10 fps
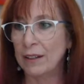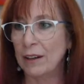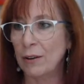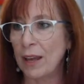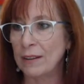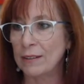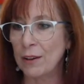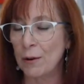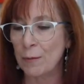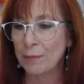it. Okay,
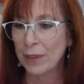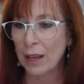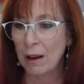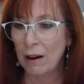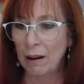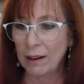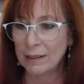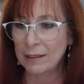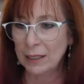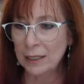so
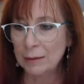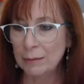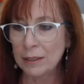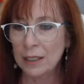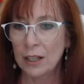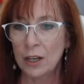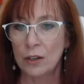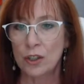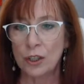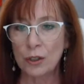awesome.
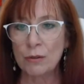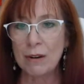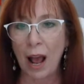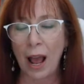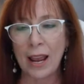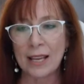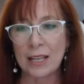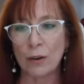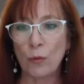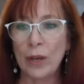
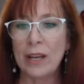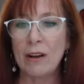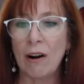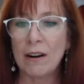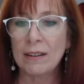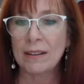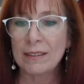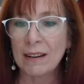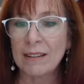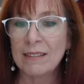Tonight, we are
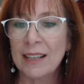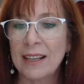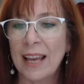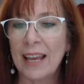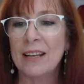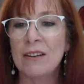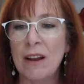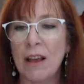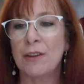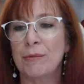discussing
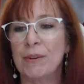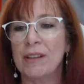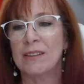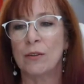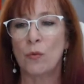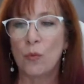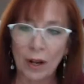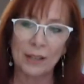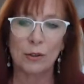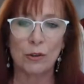another reason
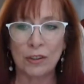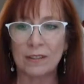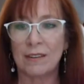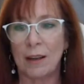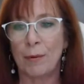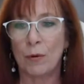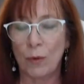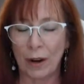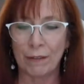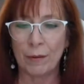why you should step
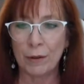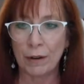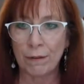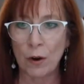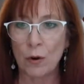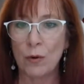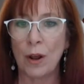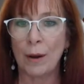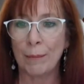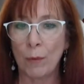away from your phone
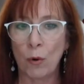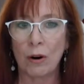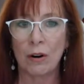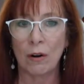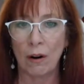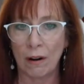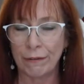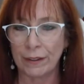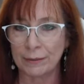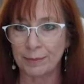more
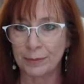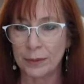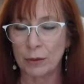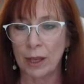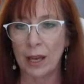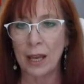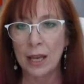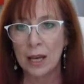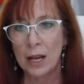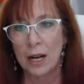often,
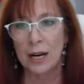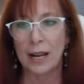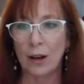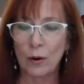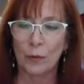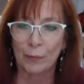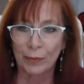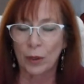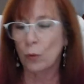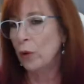okay? Now,
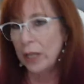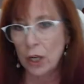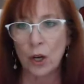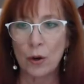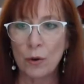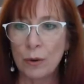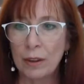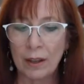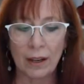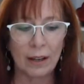we know
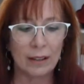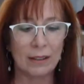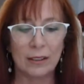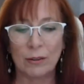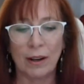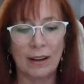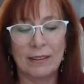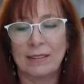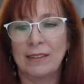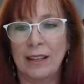that you
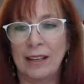guys,